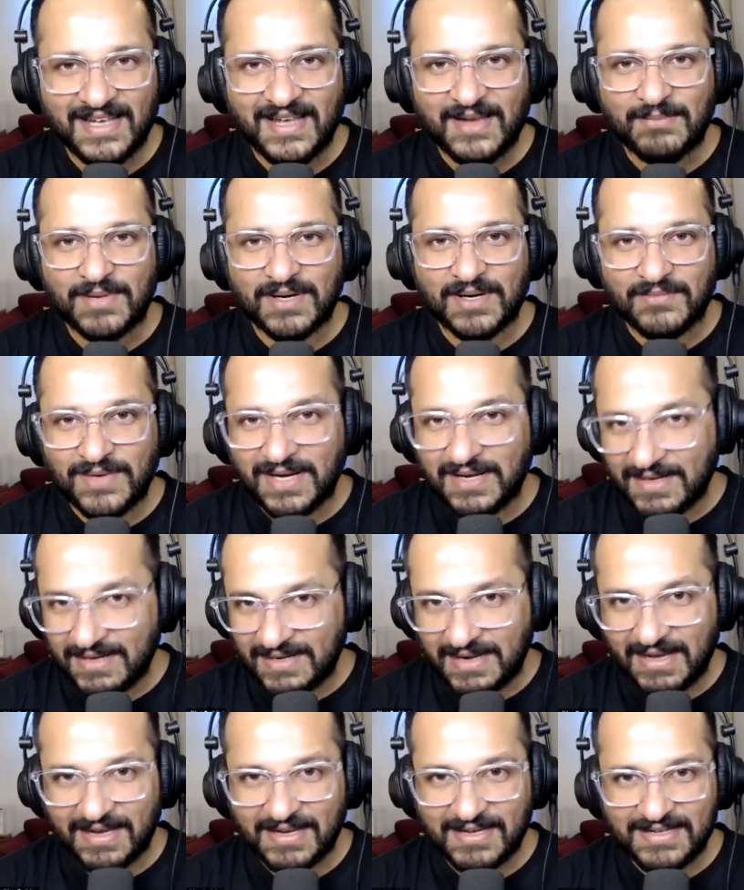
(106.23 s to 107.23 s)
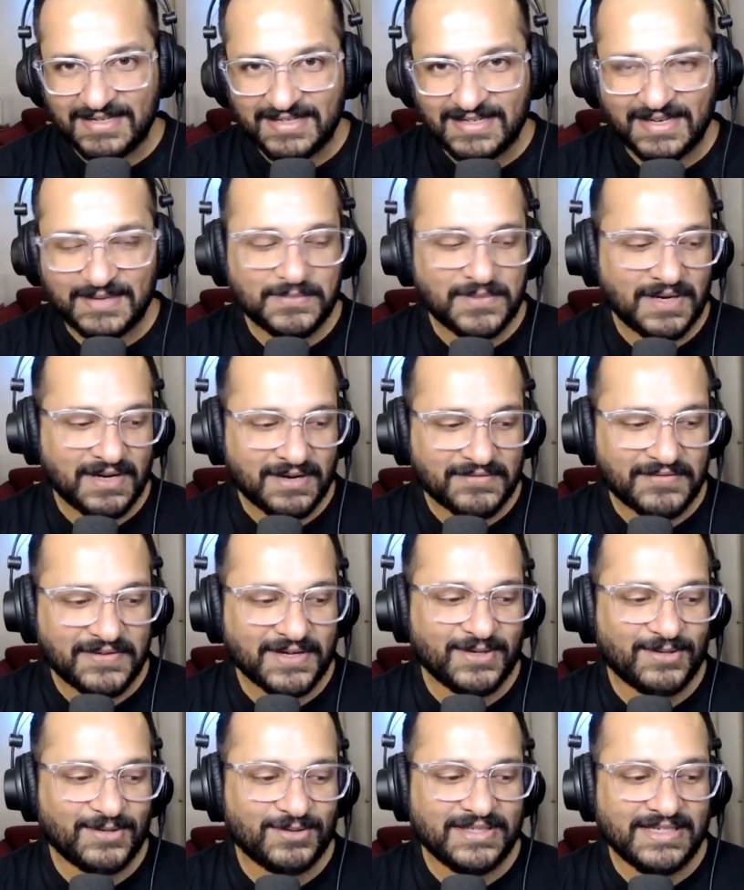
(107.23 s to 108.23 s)
But when I am referring
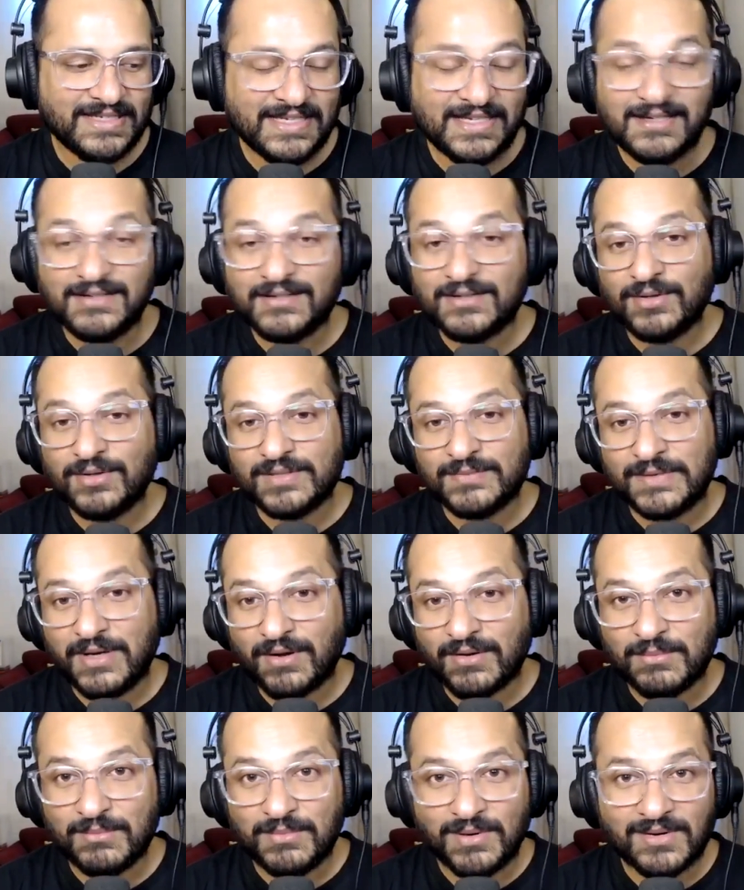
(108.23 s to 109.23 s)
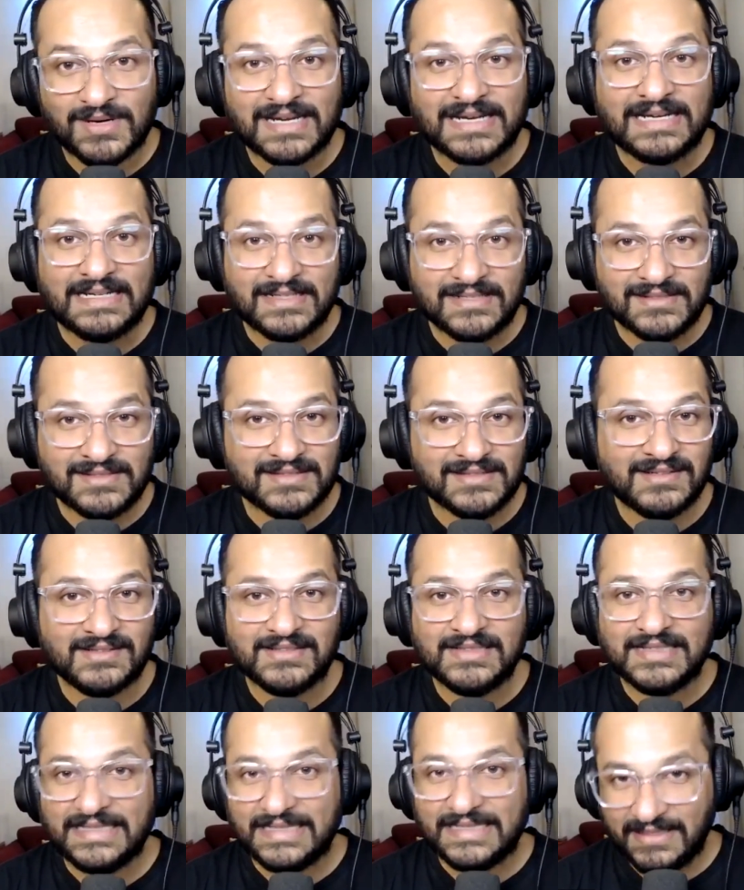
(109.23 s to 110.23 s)
to the healer coach, we're talking about
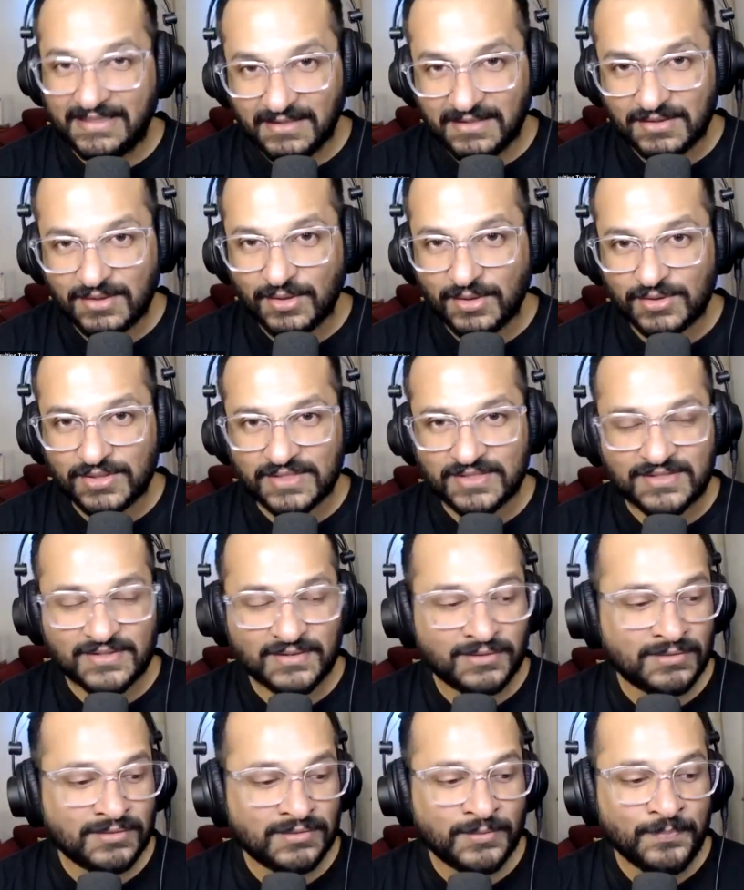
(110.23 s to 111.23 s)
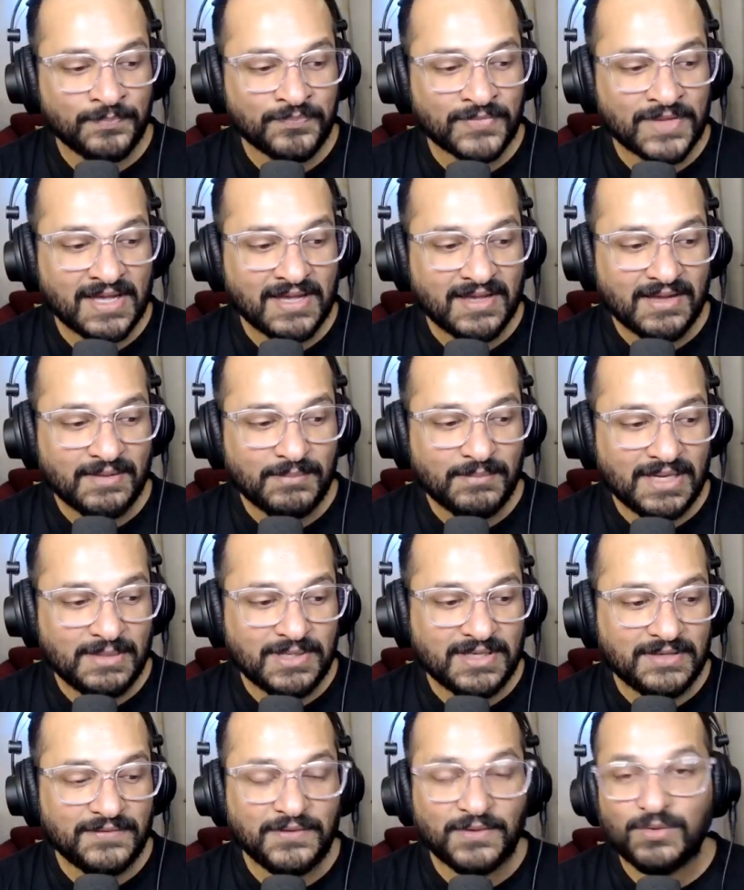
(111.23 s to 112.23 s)
digital healer coaches. So
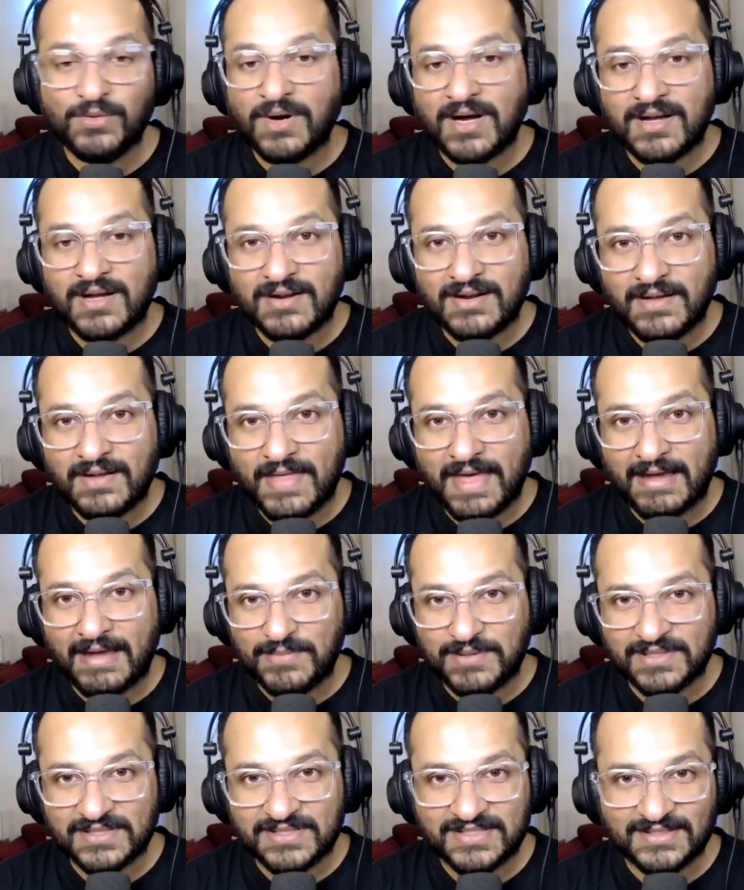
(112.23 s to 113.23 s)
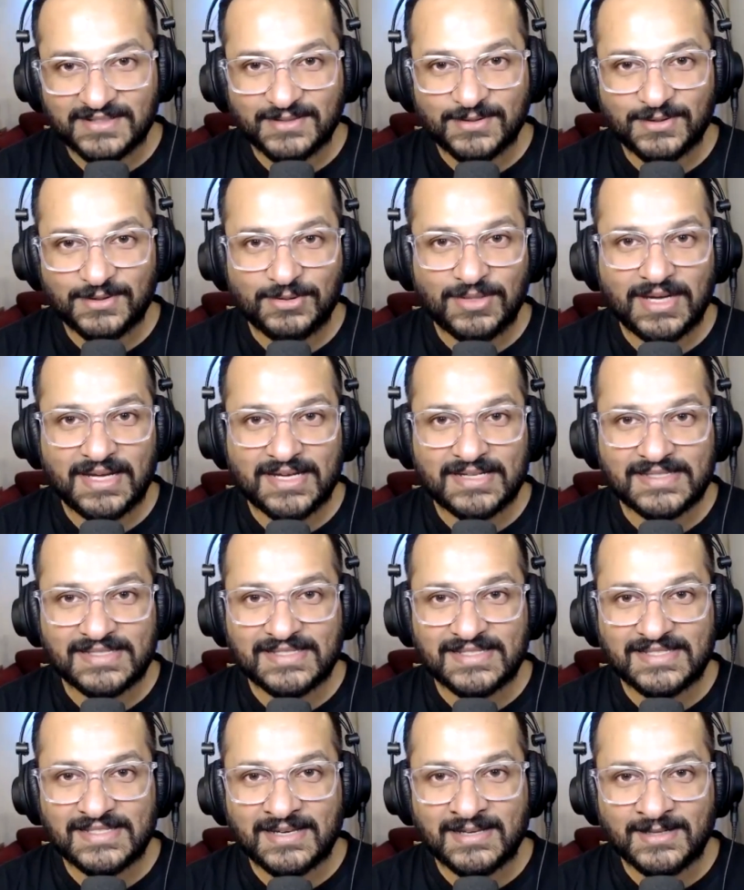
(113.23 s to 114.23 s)
maybe if you are that person who
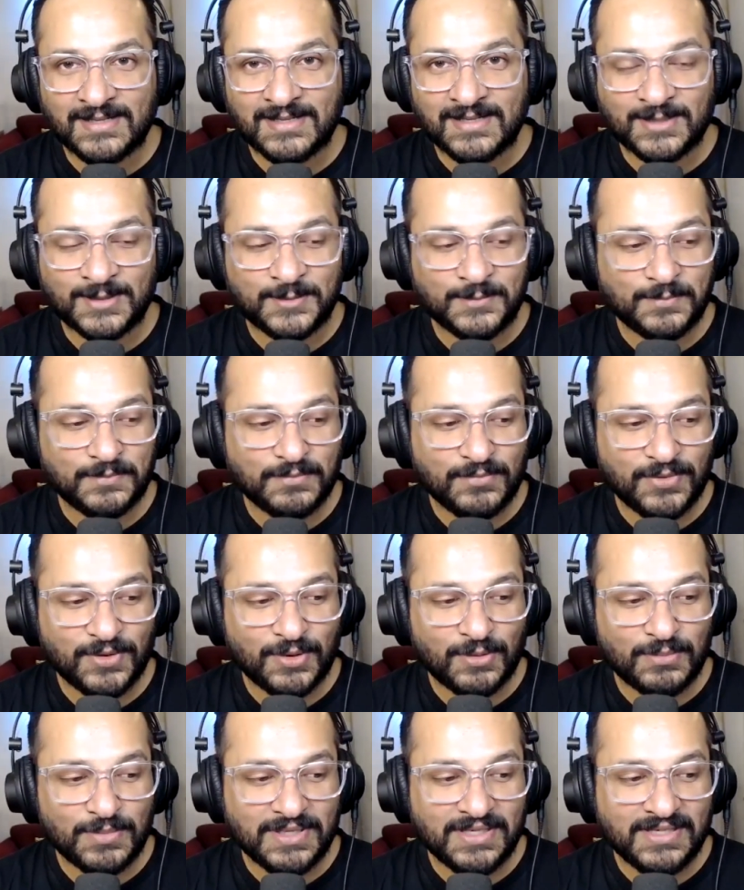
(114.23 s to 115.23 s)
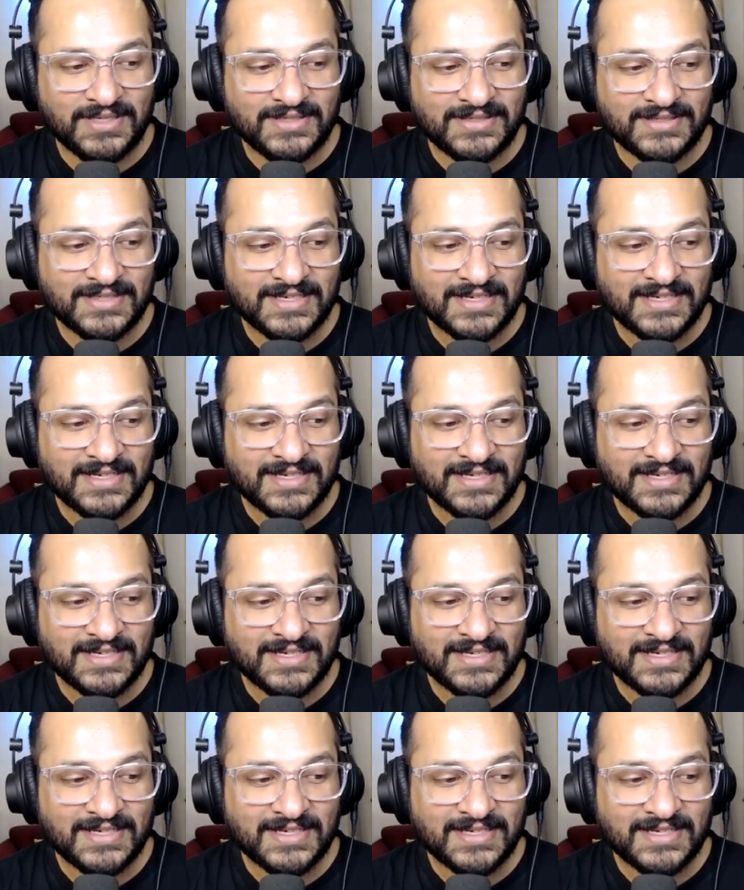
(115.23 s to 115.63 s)
has been